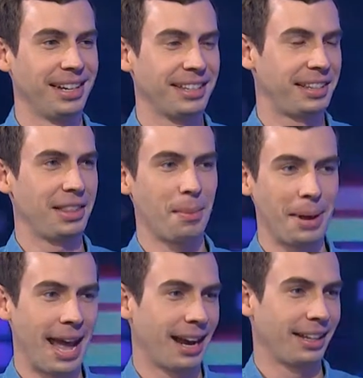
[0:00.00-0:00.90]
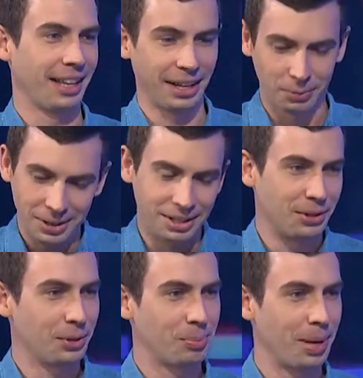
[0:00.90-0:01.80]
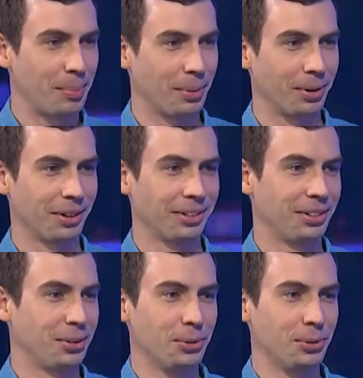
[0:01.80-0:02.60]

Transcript: sit in the back and like read a newspaper or do